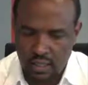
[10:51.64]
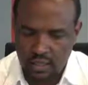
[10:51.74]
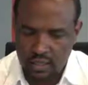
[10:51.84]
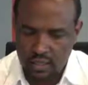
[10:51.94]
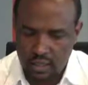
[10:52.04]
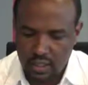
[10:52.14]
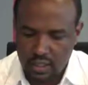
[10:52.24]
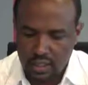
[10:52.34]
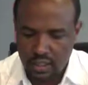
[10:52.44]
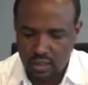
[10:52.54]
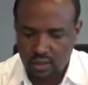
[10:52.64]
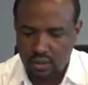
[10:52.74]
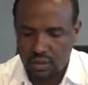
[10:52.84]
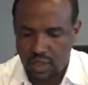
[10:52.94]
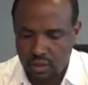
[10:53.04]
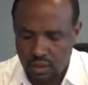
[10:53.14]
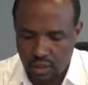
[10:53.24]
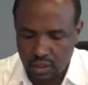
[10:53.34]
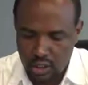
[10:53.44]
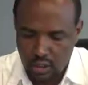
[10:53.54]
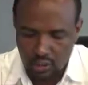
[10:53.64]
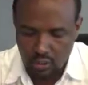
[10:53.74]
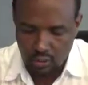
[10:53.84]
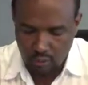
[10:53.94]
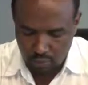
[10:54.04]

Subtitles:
It is interesting actually to know,